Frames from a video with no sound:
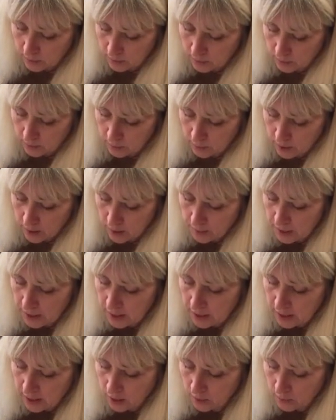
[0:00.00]
Coming in
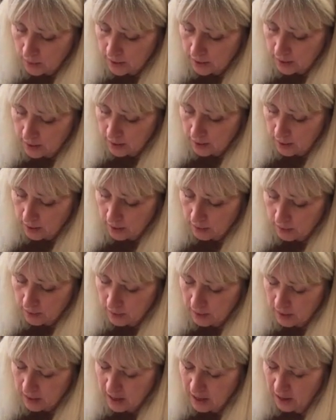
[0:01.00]
here with
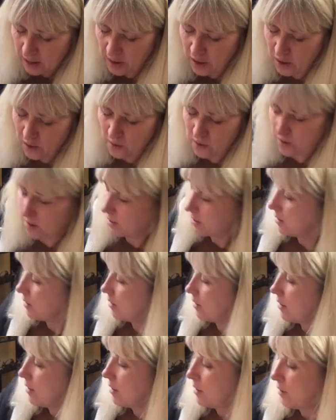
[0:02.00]
yellow
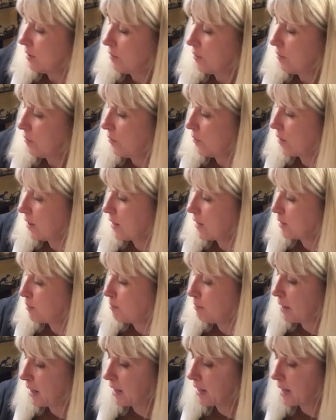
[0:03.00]
for his
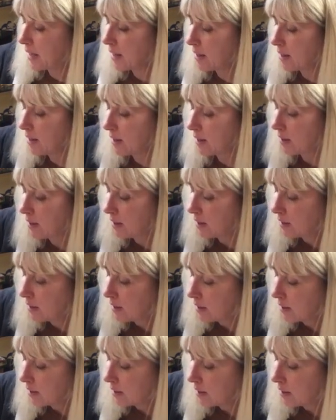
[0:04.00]
belly.
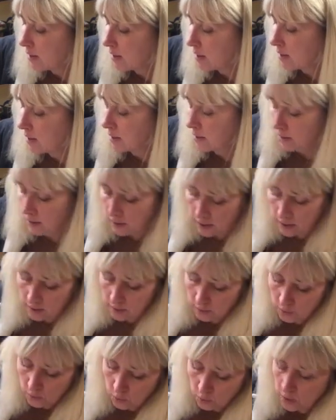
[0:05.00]
And of
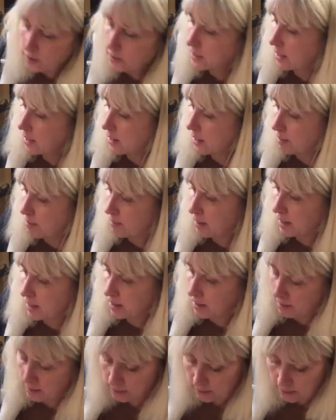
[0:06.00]
course, I got
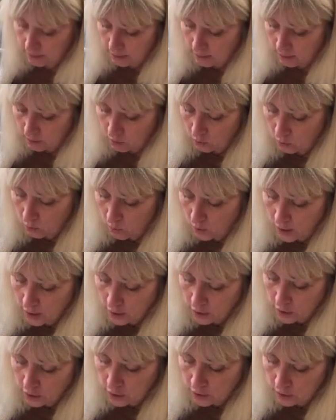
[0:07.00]
my
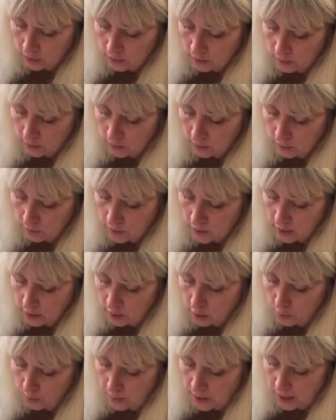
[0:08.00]
gouache
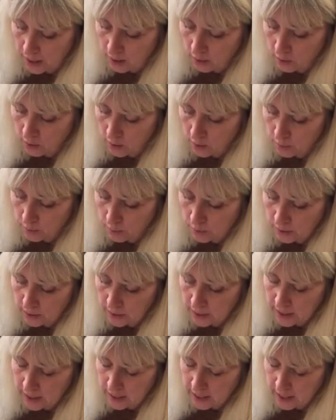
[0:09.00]
yellow pile
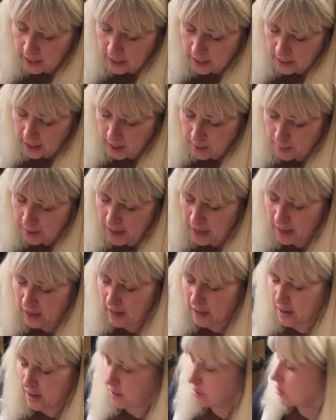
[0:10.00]
completely
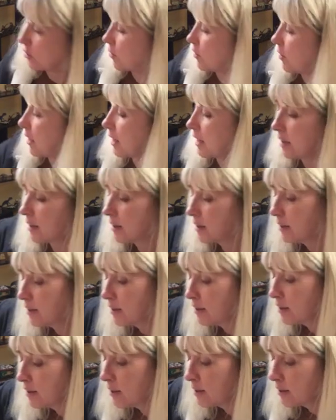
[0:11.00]
contaminated and dirty.
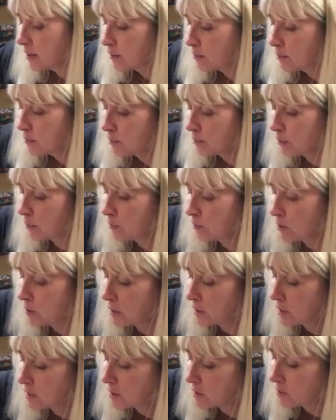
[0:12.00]
But we'll
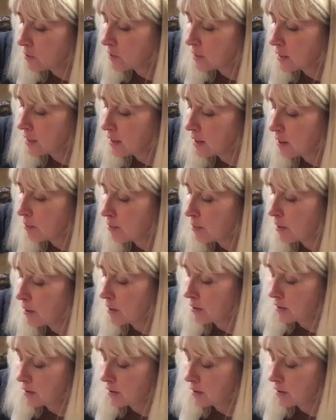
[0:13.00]
just use it up.